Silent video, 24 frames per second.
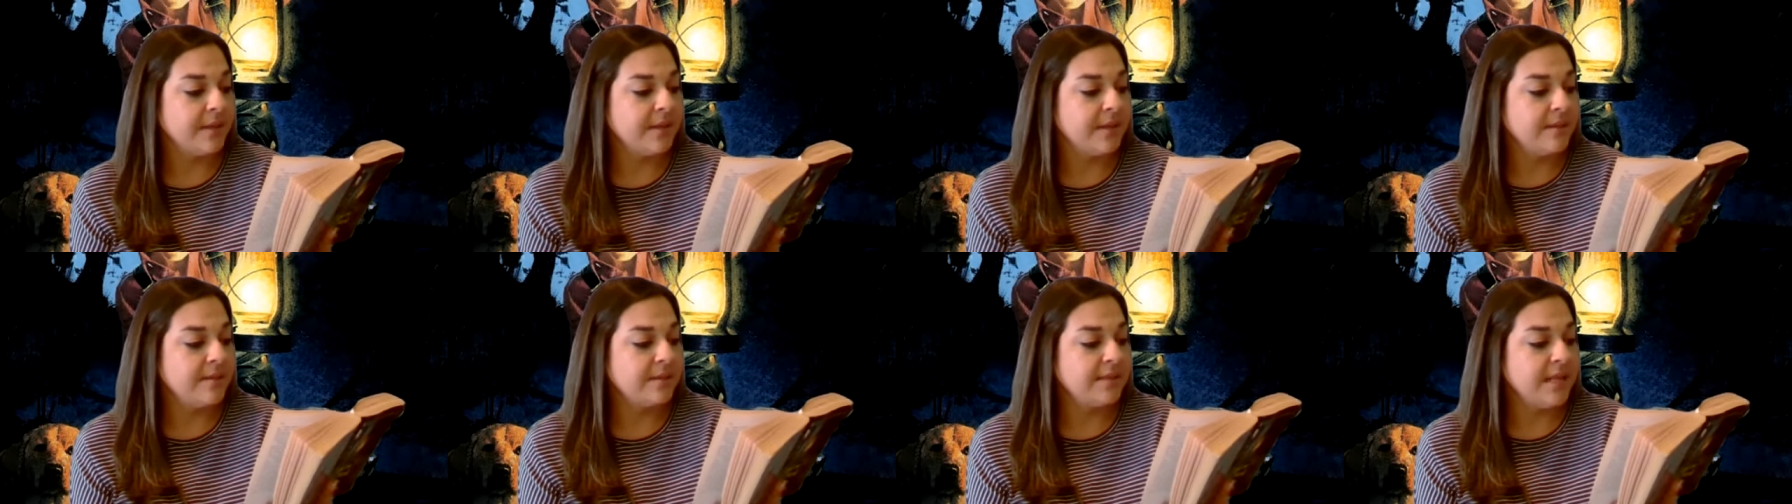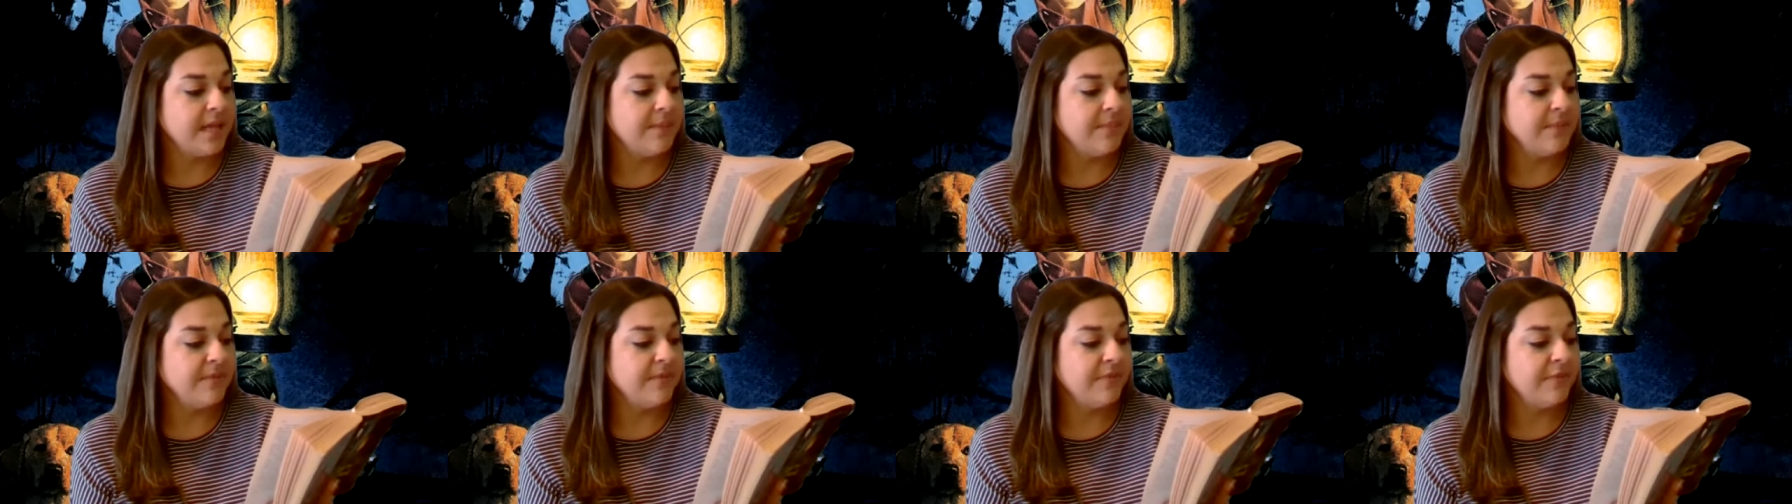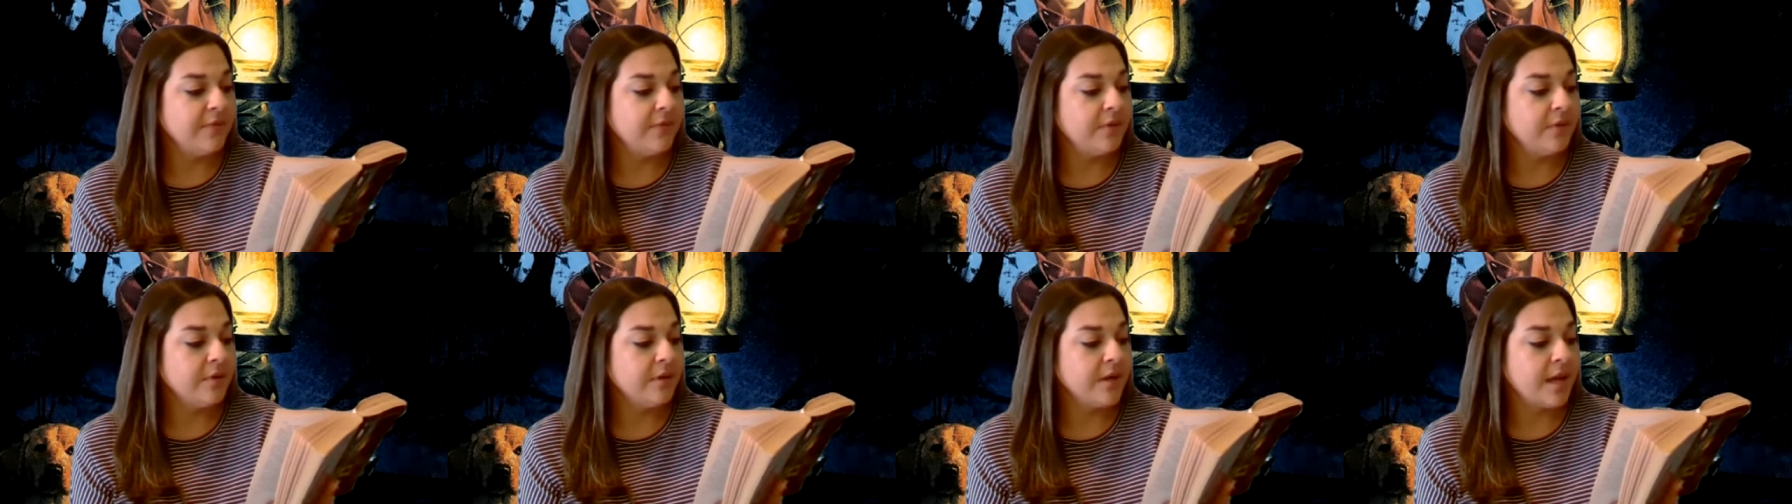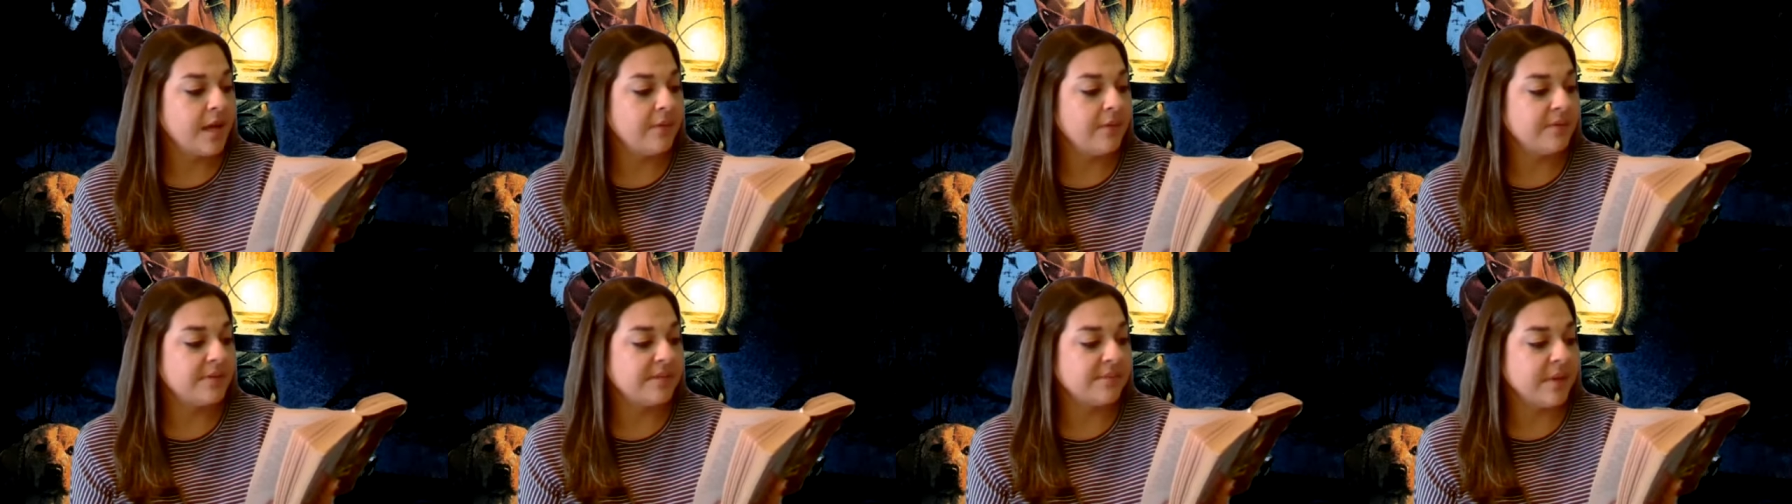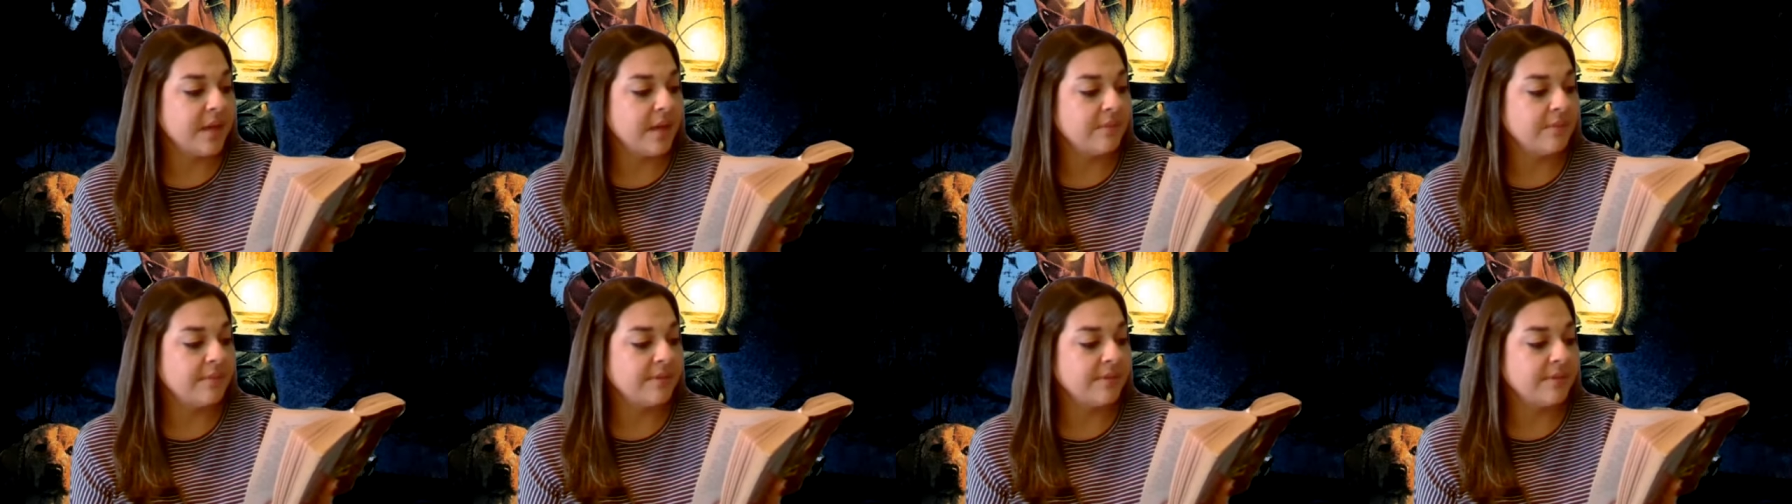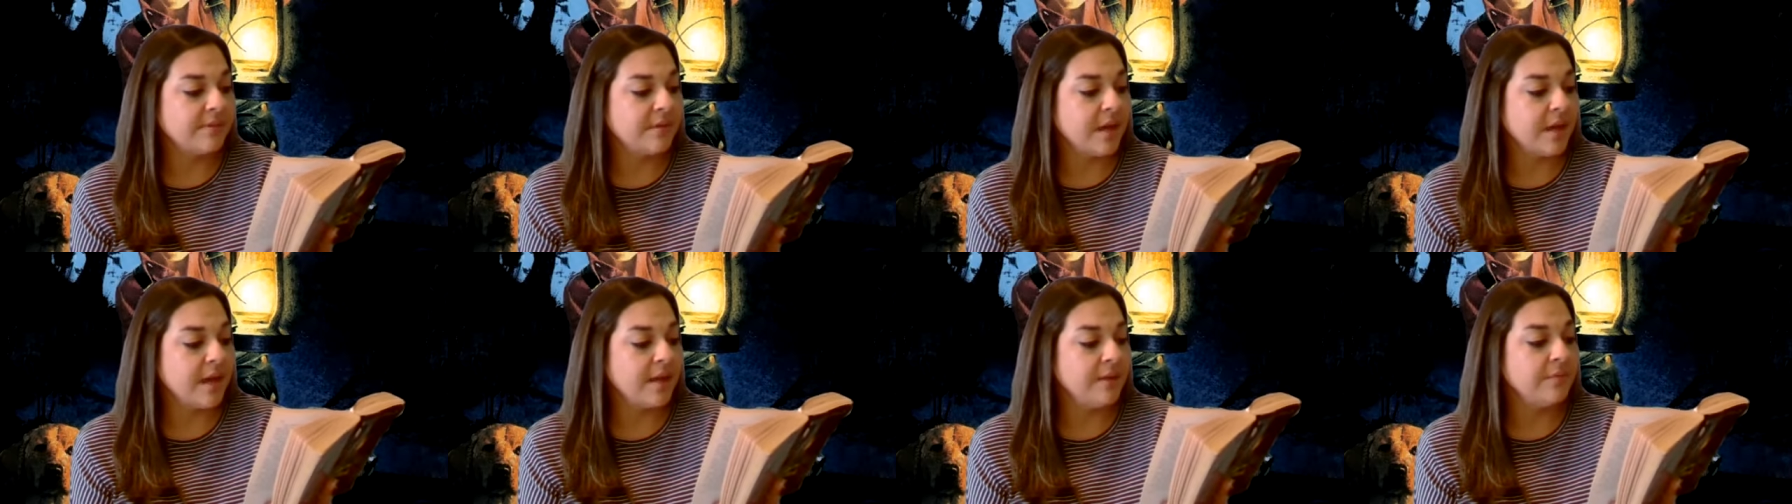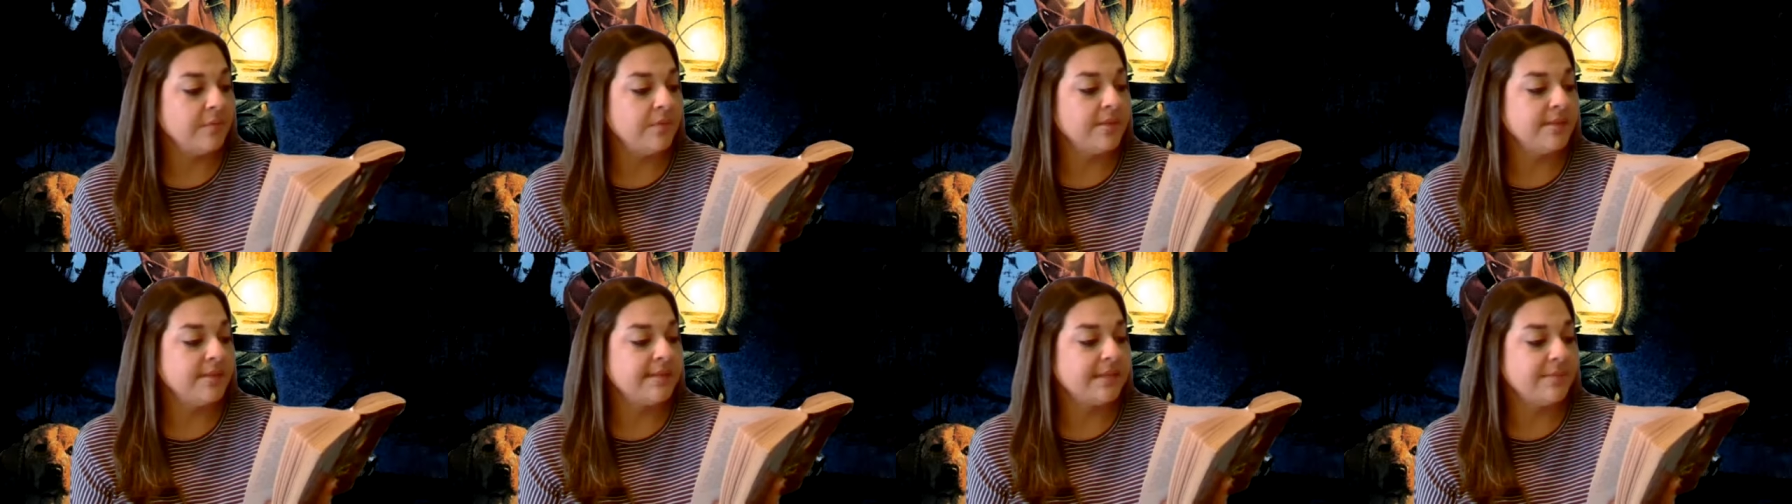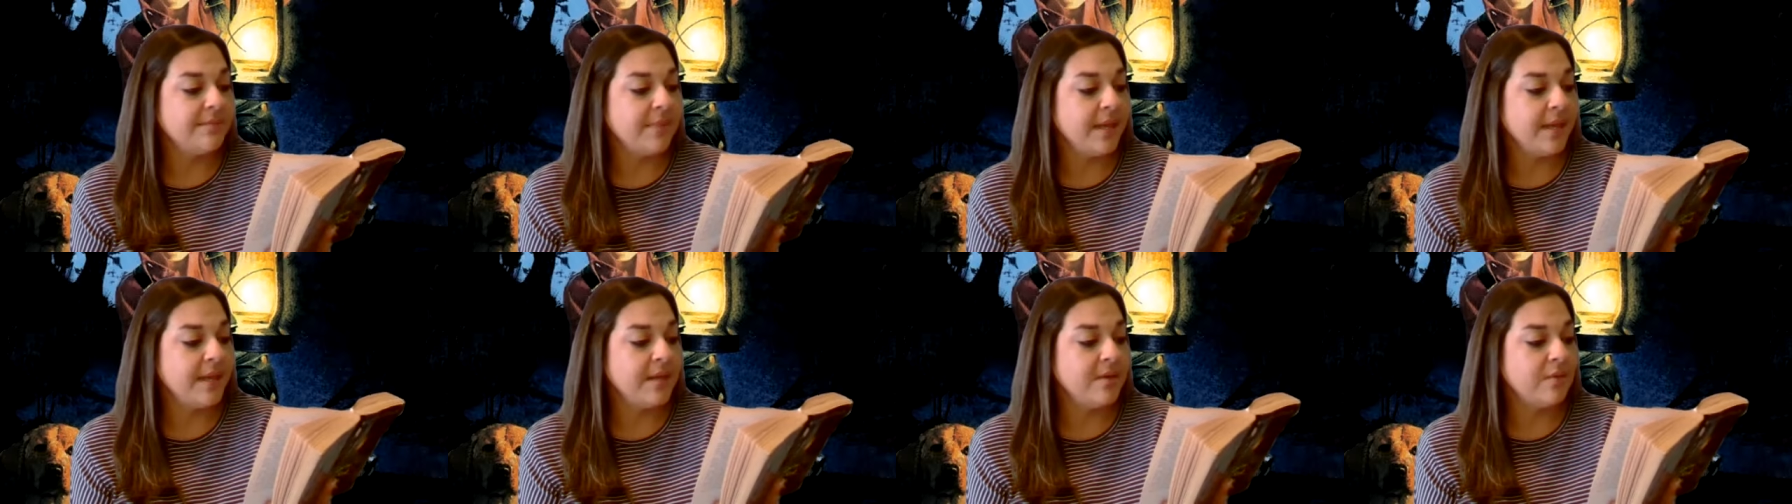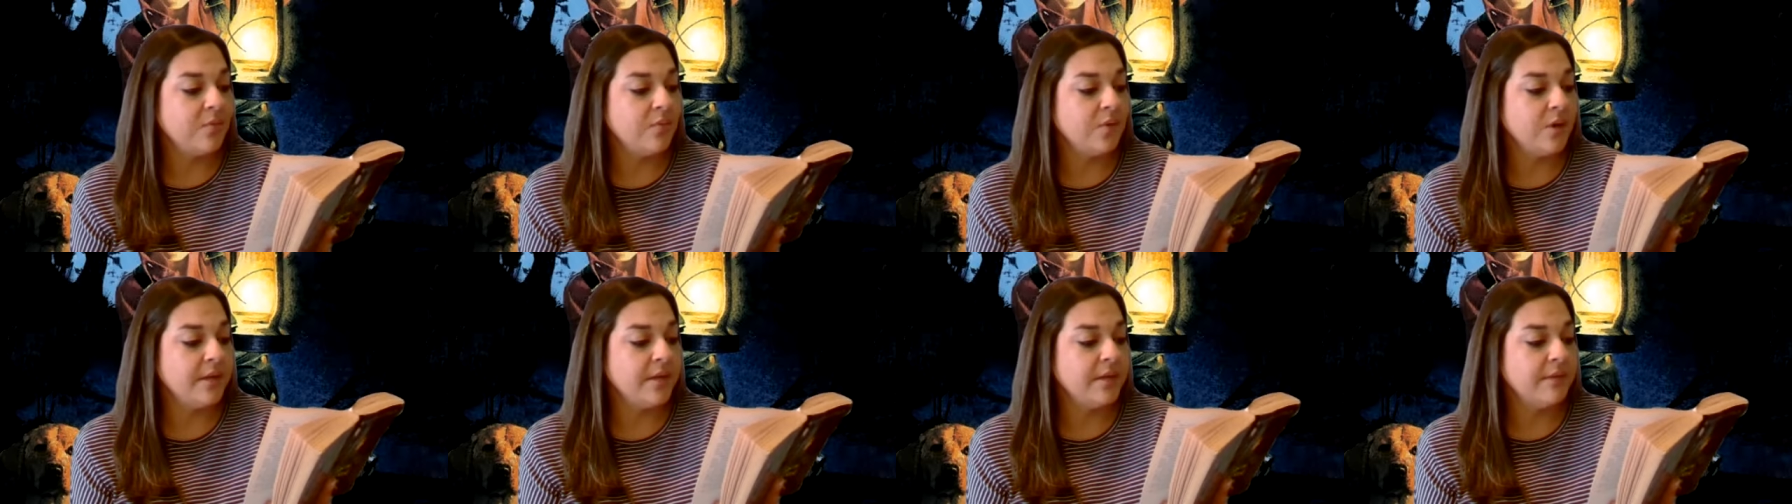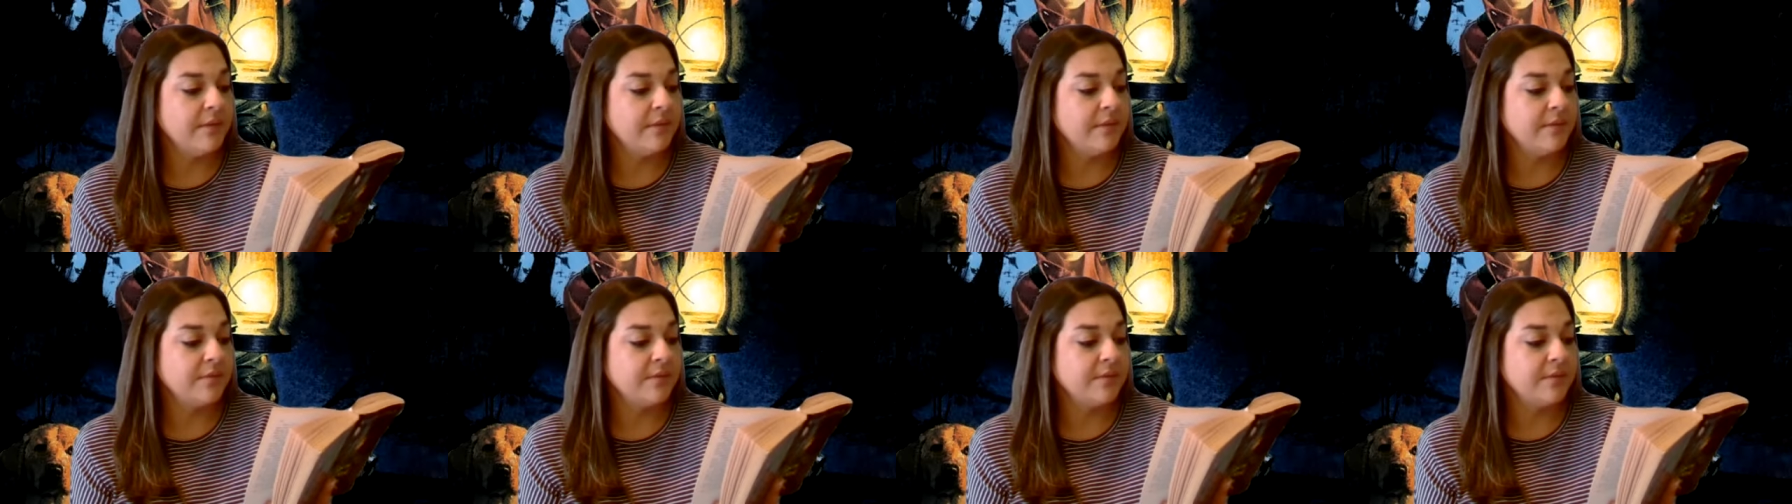The day before I was to make one of